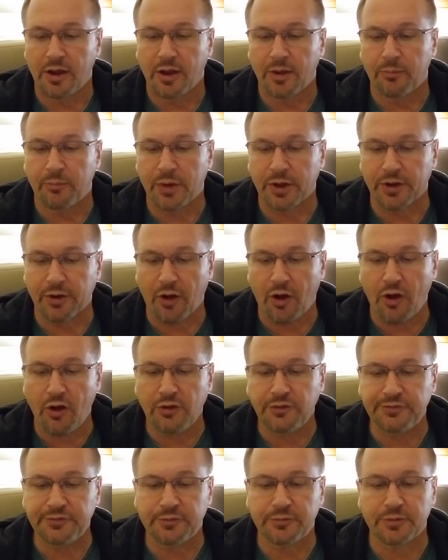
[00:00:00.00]
but
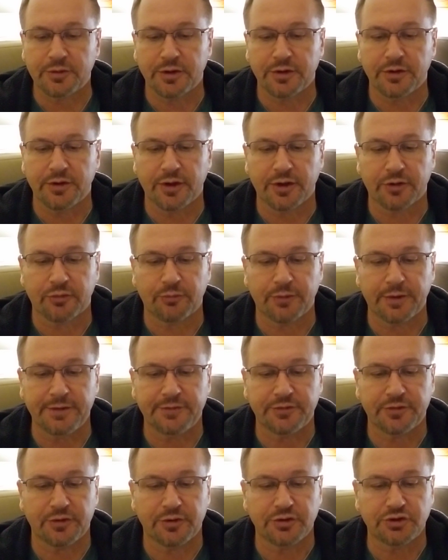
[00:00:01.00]
also conduct
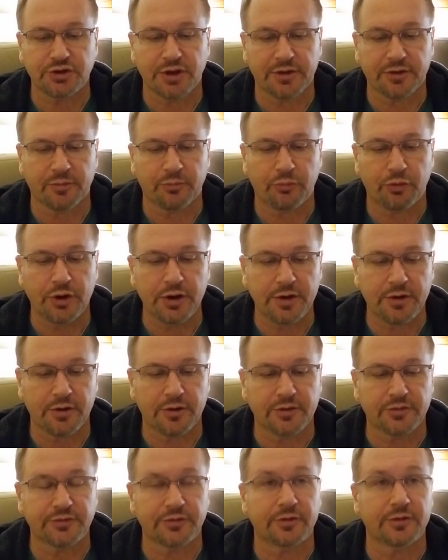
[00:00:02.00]
research on the
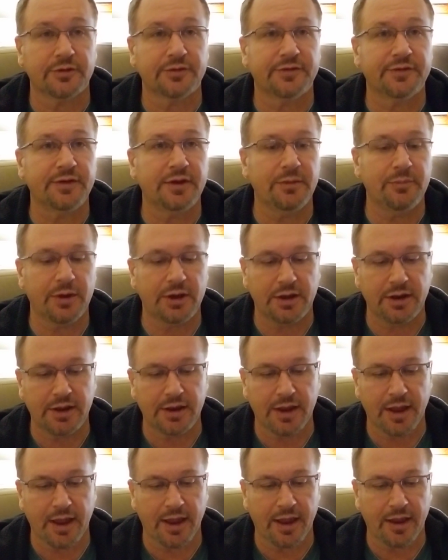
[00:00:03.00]
precursor
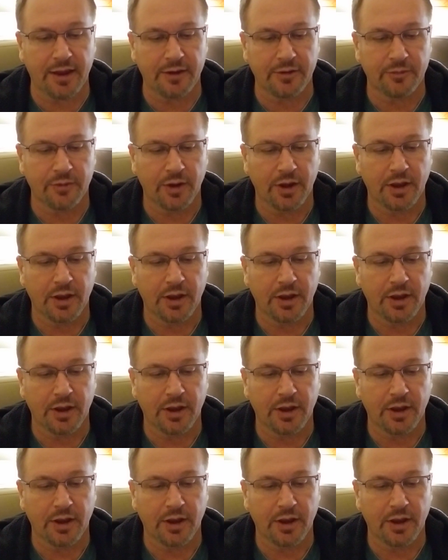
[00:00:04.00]
CBDA,